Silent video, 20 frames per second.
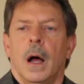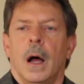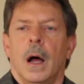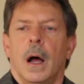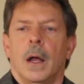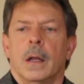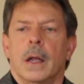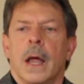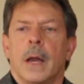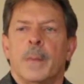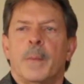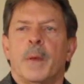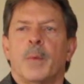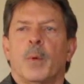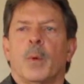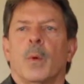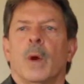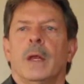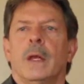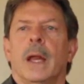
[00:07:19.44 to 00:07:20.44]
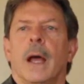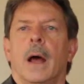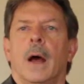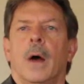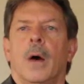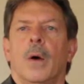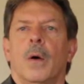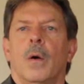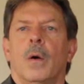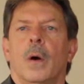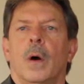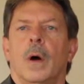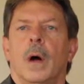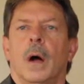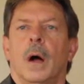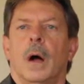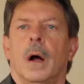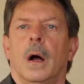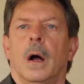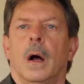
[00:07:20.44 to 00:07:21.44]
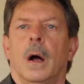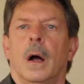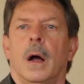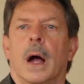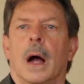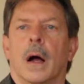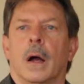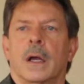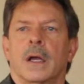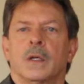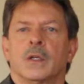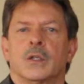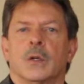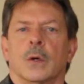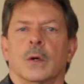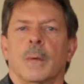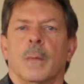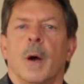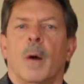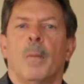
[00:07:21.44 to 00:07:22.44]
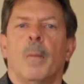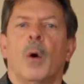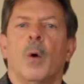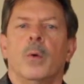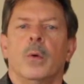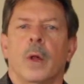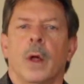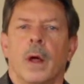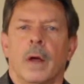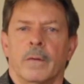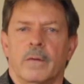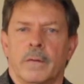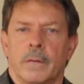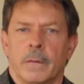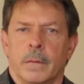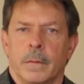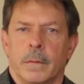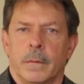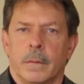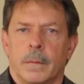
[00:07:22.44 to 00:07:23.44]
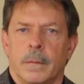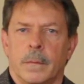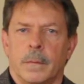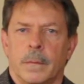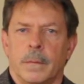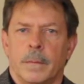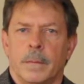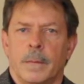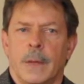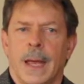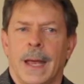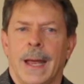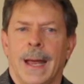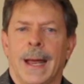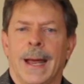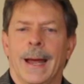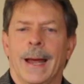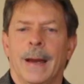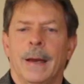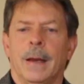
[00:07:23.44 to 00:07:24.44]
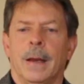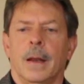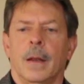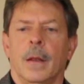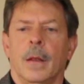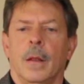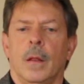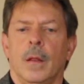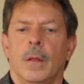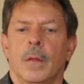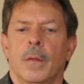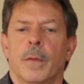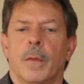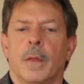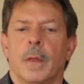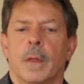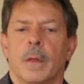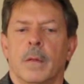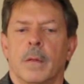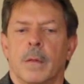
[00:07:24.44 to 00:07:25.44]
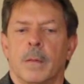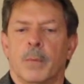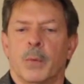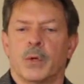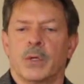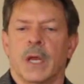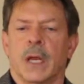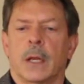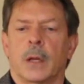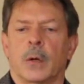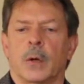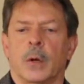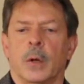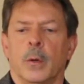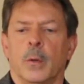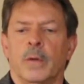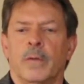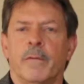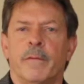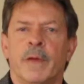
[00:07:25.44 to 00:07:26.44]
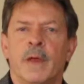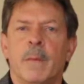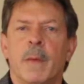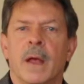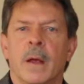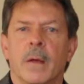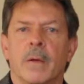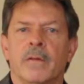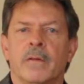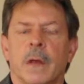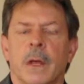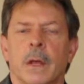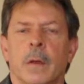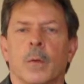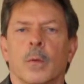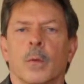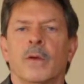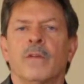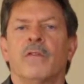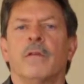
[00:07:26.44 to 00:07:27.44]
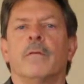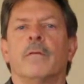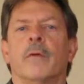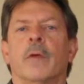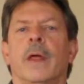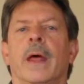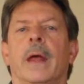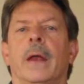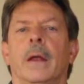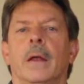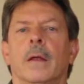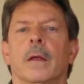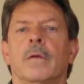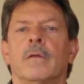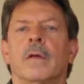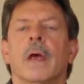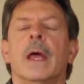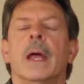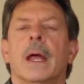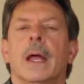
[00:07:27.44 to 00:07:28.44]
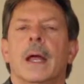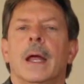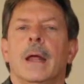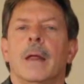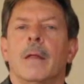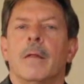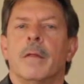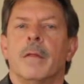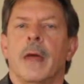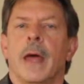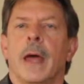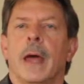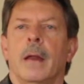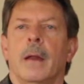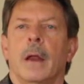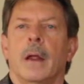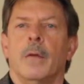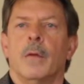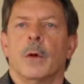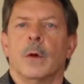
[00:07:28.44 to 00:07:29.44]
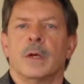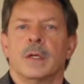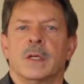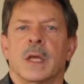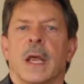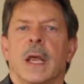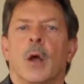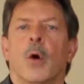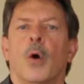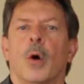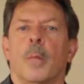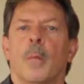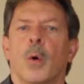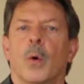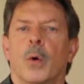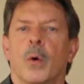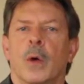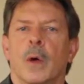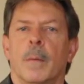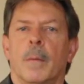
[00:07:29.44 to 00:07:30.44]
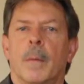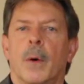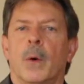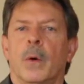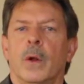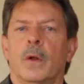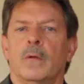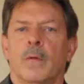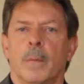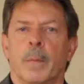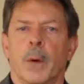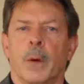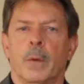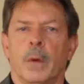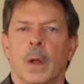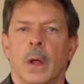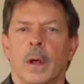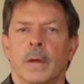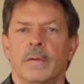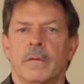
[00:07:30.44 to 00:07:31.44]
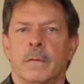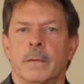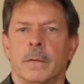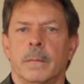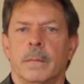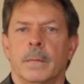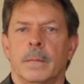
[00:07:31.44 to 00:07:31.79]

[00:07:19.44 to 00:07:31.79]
A lot of people right now are concerned about bone loss, and particularly with females, and the reason for that is that there is a hormonal component to bone loss.